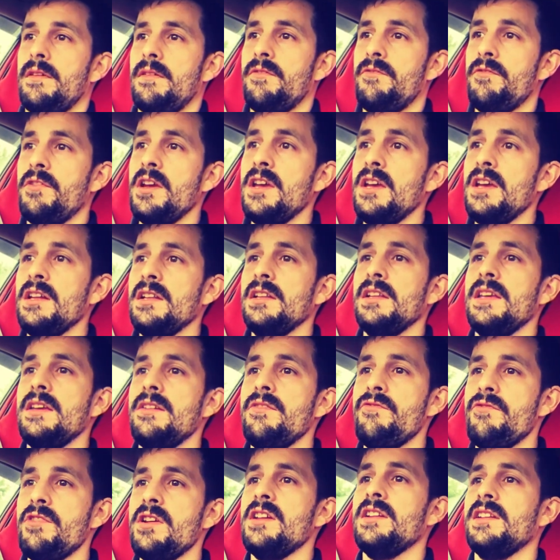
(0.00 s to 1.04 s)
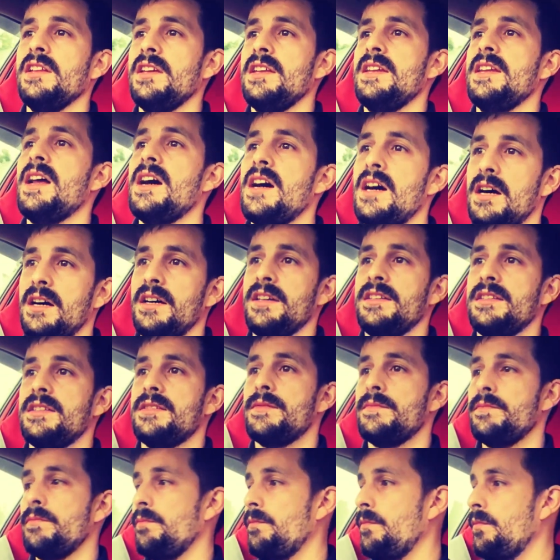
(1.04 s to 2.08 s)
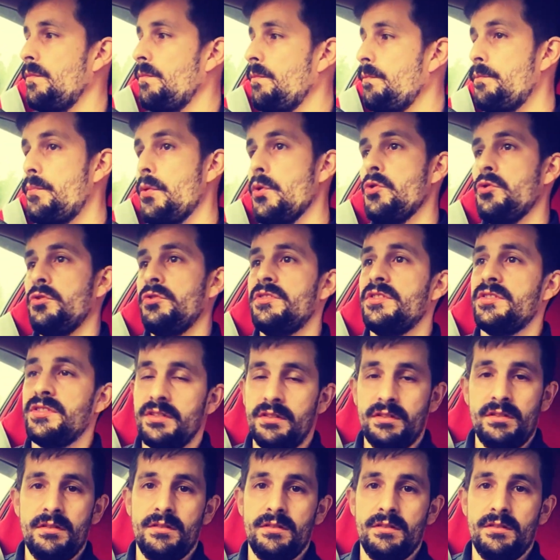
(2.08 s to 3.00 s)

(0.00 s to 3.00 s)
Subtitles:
really nice boot,